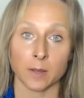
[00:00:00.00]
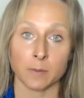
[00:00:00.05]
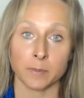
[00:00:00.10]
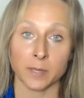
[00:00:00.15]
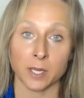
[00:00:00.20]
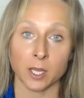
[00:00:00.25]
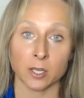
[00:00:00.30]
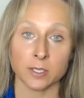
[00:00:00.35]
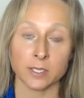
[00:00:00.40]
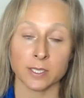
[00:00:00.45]

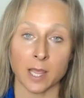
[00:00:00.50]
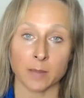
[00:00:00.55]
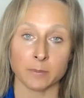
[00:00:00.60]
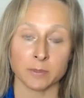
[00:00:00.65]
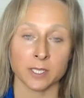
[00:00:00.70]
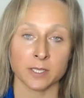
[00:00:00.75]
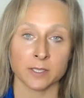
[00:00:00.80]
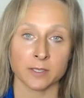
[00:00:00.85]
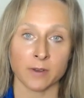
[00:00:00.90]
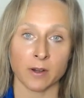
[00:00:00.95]
Because
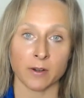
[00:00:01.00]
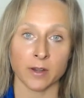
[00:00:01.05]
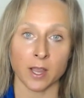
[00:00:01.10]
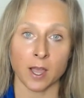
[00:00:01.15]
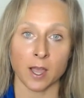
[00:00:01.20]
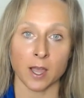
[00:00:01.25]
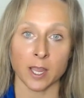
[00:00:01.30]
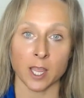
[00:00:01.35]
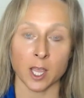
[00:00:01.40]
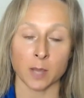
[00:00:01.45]
leptin is very
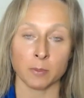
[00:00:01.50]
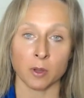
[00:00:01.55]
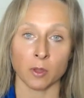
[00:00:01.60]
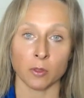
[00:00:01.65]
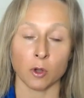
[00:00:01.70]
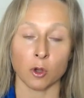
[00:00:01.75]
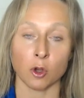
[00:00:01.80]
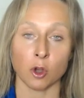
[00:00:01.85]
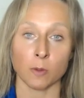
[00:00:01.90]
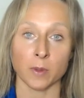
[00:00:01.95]
high up on
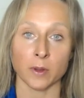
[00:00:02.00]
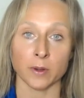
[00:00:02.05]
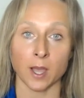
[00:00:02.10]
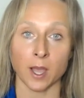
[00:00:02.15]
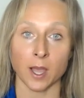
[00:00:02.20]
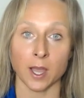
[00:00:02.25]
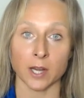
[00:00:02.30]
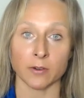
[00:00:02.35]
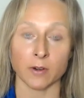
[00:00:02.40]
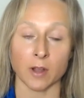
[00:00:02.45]
the hormone
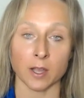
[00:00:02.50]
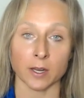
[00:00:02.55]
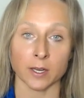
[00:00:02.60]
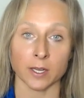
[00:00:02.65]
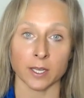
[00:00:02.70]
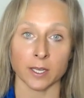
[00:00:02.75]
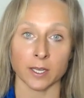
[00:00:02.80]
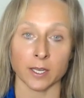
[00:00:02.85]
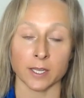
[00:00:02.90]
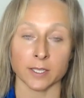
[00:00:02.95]

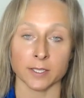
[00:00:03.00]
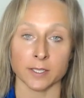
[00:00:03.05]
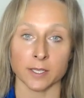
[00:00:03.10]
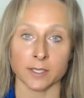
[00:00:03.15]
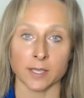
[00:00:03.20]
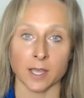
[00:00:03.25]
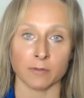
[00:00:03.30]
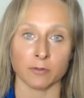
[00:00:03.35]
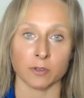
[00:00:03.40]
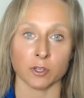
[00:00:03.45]
hierarchy, it
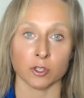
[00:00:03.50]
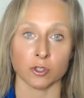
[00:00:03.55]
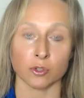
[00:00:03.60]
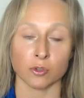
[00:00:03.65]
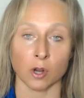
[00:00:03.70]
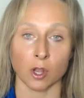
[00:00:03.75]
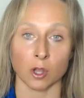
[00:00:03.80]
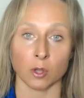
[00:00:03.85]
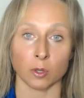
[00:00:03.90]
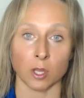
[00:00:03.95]
does have
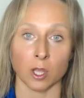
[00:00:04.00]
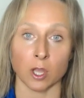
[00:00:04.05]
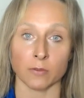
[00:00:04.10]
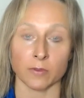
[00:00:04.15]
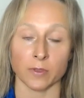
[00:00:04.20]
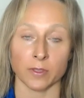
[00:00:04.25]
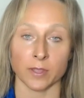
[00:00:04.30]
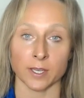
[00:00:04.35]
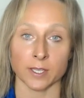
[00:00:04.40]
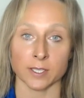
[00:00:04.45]
control
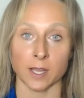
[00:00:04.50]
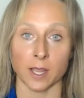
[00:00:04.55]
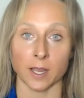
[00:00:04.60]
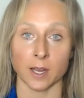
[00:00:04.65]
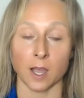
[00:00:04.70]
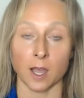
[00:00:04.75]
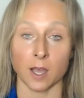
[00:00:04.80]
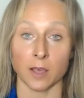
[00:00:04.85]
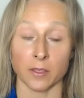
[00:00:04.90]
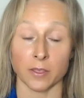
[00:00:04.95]
over things like
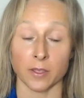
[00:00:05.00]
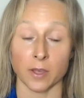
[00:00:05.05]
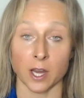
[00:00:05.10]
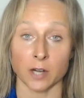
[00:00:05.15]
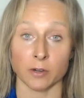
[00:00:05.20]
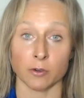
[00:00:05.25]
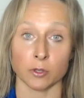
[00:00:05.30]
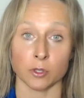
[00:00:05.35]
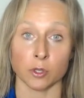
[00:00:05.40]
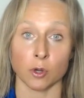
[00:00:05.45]

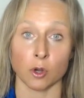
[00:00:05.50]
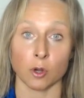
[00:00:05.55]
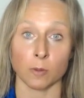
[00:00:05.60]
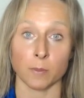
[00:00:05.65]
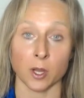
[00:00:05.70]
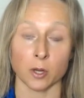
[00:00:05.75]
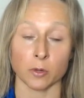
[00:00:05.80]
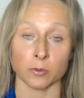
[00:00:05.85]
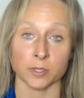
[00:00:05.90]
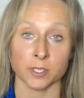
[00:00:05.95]
thyroid
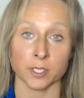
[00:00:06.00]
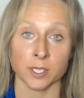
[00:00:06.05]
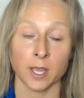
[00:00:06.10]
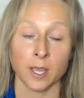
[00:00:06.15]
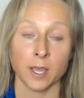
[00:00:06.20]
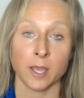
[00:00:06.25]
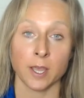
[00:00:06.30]
hormones